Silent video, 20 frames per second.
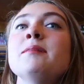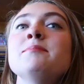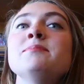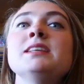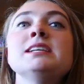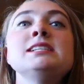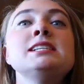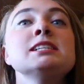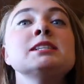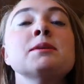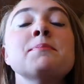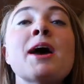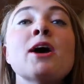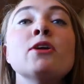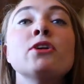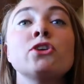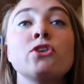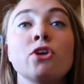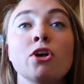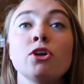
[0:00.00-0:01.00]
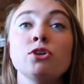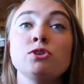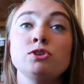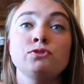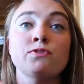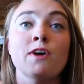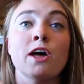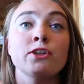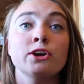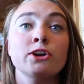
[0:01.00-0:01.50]
This is about a girl
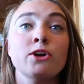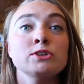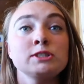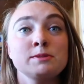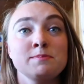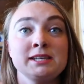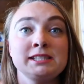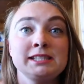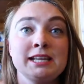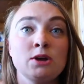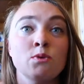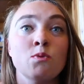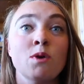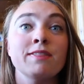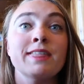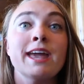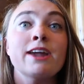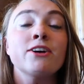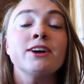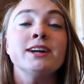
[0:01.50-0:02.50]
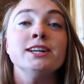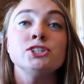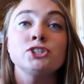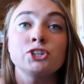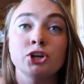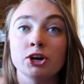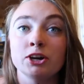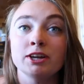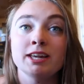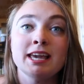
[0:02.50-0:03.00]
whose father goes missing while they are in
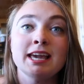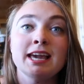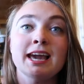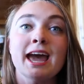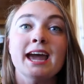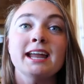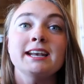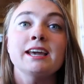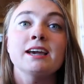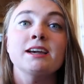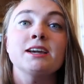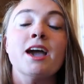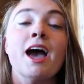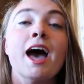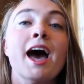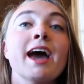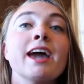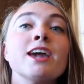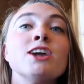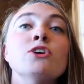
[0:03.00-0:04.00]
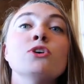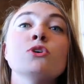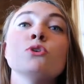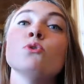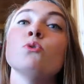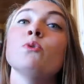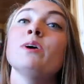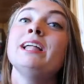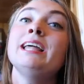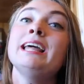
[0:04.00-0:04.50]
Turkey, and a guy
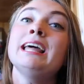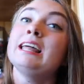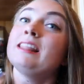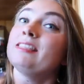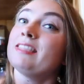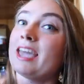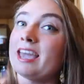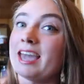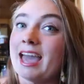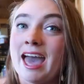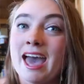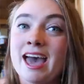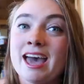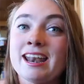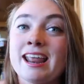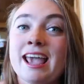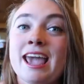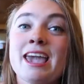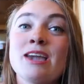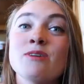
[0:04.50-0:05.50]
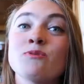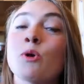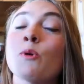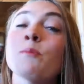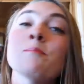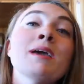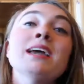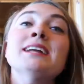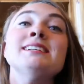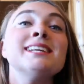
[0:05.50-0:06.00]
who they had a
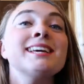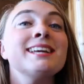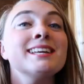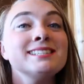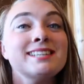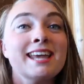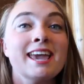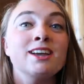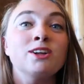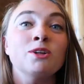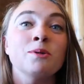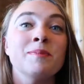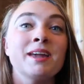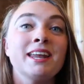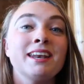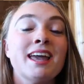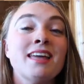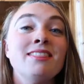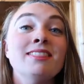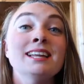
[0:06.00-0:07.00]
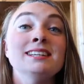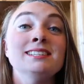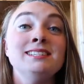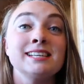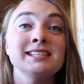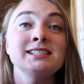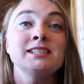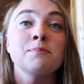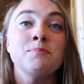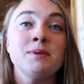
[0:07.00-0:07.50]
romantic entanglement and then
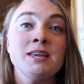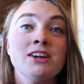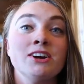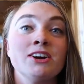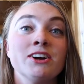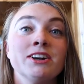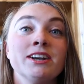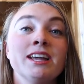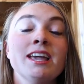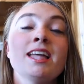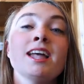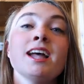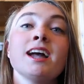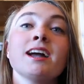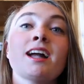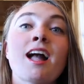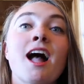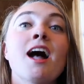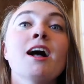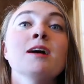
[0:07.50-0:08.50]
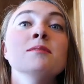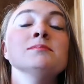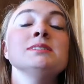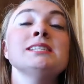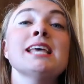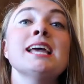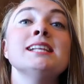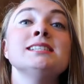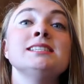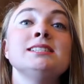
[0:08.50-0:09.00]
disappeared
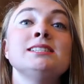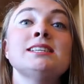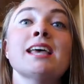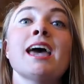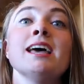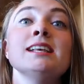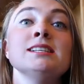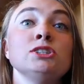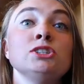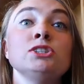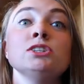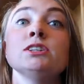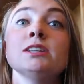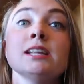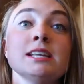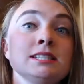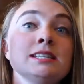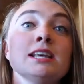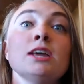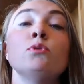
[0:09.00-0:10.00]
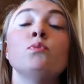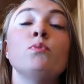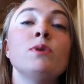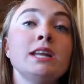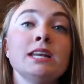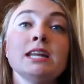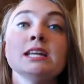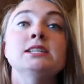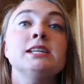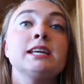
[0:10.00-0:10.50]
comes and says, listen,
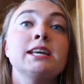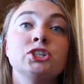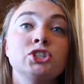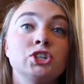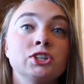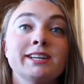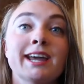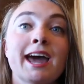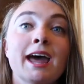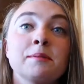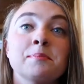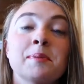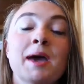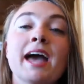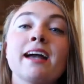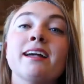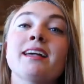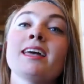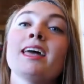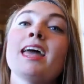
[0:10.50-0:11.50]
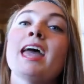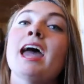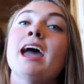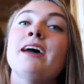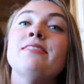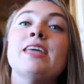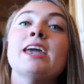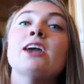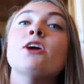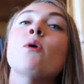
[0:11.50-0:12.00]
we need to get your dad back.
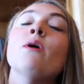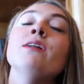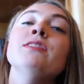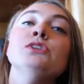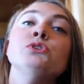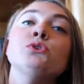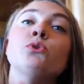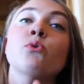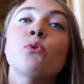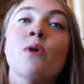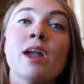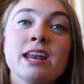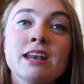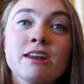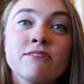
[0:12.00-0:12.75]
And they go on this great